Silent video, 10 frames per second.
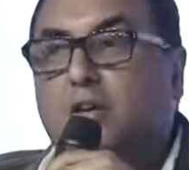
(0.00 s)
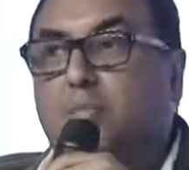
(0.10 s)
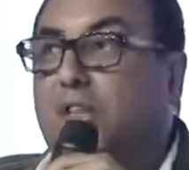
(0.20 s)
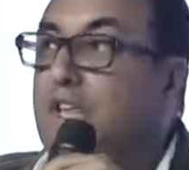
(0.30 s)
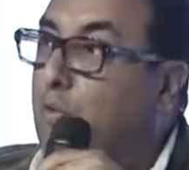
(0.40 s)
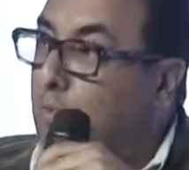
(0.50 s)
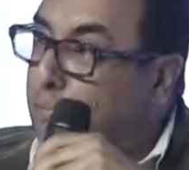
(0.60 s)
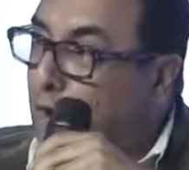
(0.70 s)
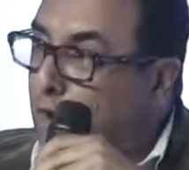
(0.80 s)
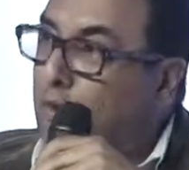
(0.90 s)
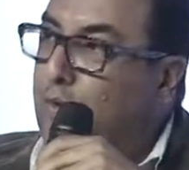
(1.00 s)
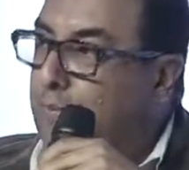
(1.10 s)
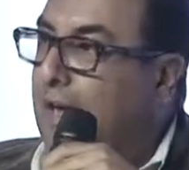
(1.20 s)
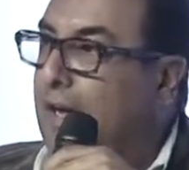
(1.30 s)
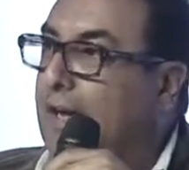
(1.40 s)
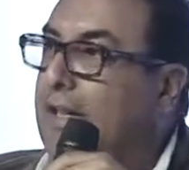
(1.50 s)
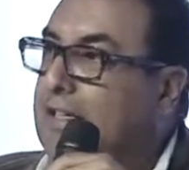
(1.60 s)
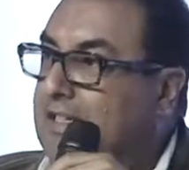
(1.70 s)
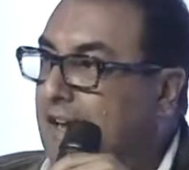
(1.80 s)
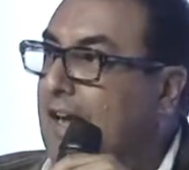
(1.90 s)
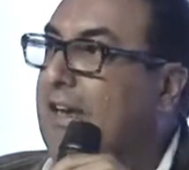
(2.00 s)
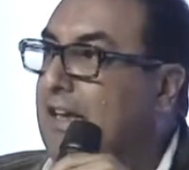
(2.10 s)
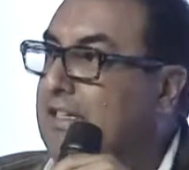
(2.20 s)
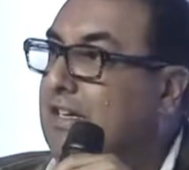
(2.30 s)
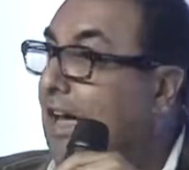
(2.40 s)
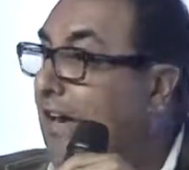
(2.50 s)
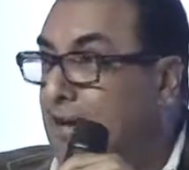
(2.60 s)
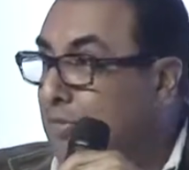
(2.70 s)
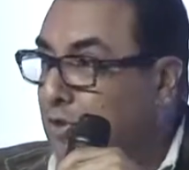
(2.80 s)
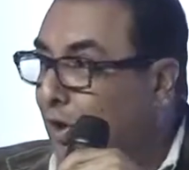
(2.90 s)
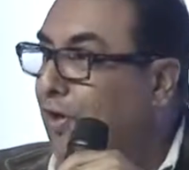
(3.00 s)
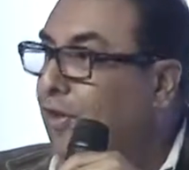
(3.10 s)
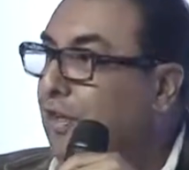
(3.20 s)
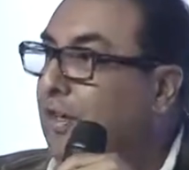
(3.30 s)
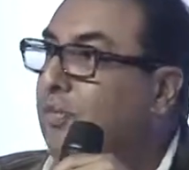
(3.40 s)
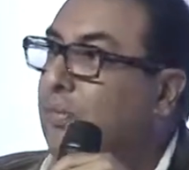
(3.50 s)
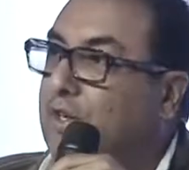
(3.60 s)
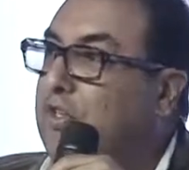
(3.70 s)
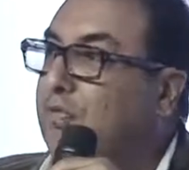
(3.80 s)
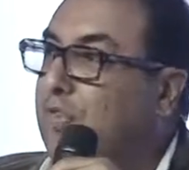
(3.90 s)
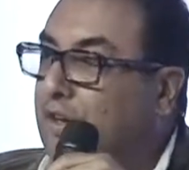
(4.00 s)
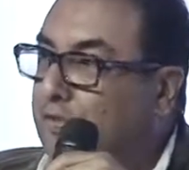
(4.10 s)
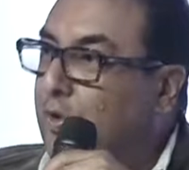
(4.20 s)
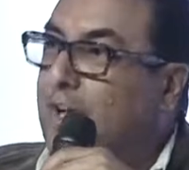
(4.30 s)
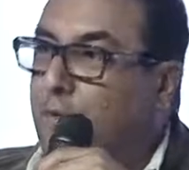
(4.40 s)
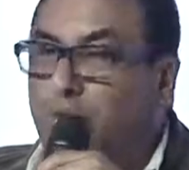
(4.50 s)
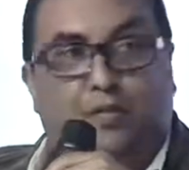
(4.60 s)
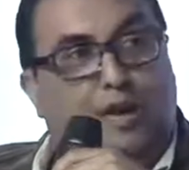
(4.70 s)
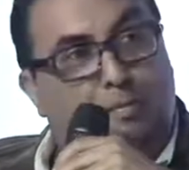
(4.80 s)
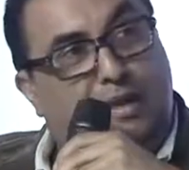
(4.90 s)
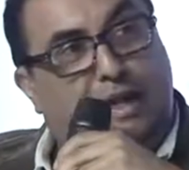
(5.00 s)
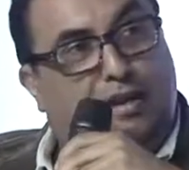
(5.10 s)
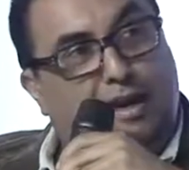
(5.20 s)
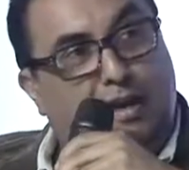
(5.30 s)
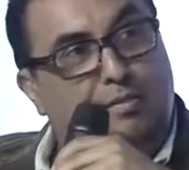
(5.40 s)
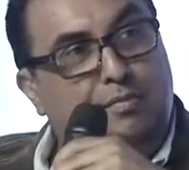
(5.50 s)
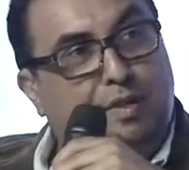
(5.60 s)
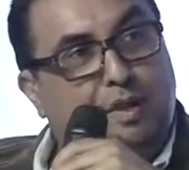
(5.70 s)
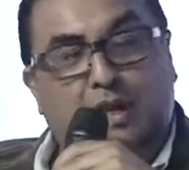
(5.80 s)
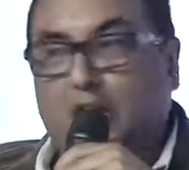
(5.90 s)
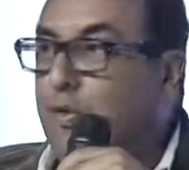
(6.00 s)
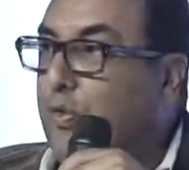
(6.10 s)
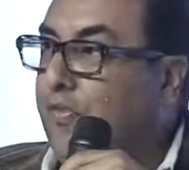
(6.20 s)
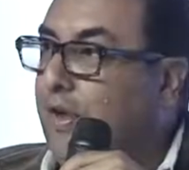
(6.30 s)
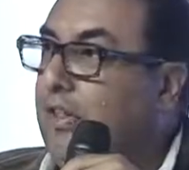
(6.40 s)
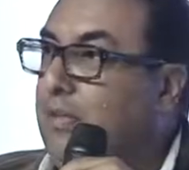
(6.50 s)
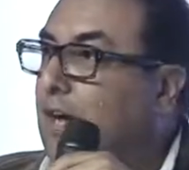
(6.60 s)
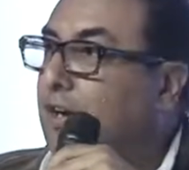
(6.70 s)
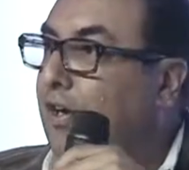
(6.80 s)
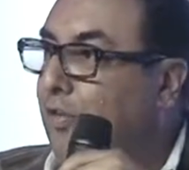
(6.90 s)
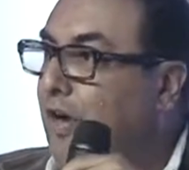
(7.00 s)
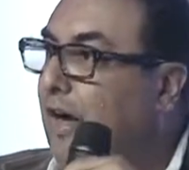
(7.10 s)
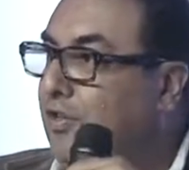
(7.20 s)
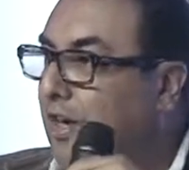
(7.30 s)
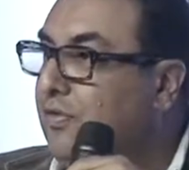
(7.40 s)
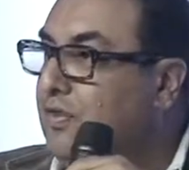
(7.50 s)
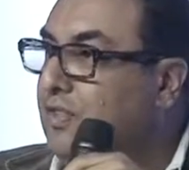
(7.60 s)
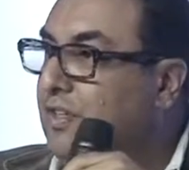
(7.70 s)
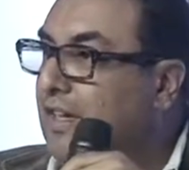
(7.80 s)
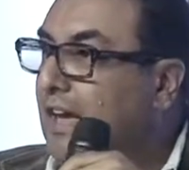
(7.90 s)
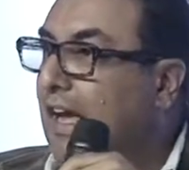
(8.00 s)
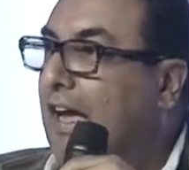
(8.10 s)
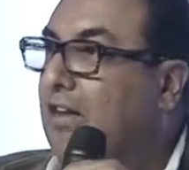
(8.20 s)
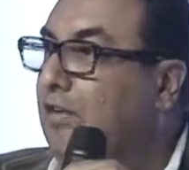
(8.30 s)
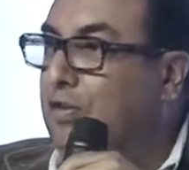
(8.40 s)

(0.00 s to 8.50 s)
But they were bought over by scan disk and Amazon, because if Kodak would have come in that time, it would have killed the market of hard drives. And